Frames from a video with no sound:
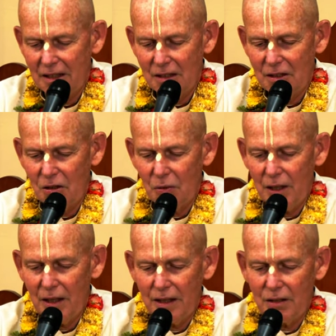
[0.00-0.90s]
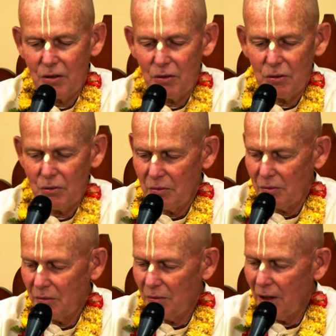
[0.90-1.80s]
So what
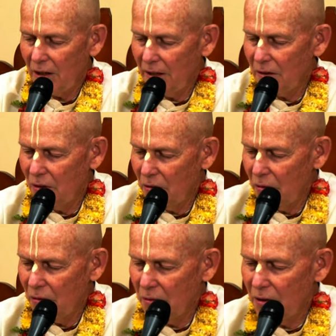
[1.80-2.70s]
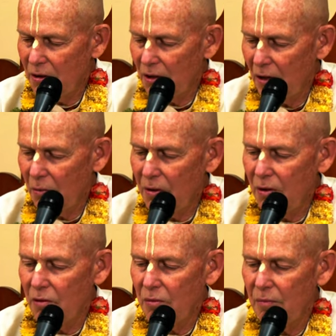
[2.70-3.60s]
I'd like to do is share with
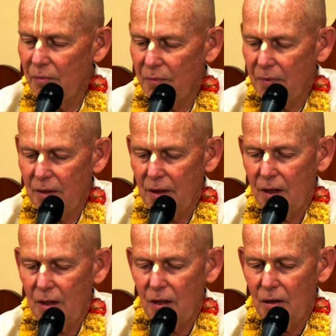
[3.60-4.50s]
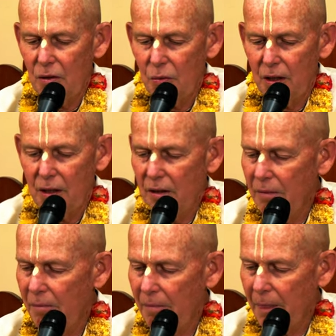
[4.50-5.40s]
you the way
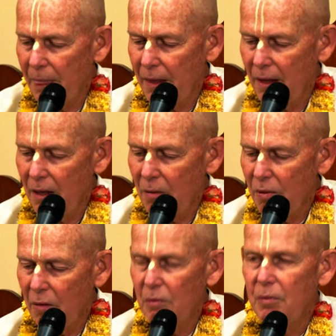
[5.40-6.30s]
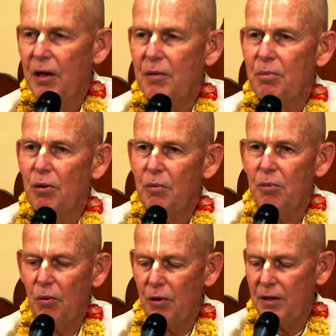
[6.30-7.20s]
Prabhupada
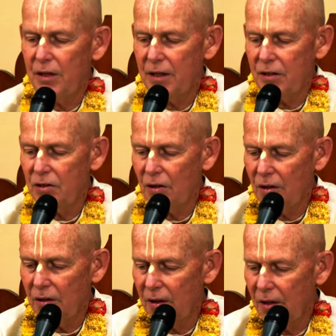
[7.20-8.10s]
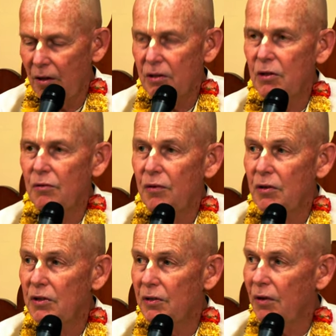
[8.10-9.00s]
purported that song, and also,
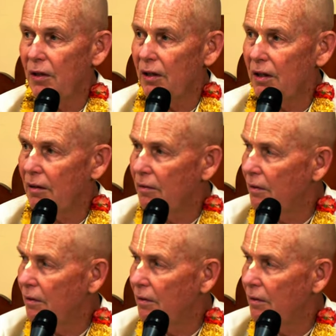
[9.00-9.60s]
first of all,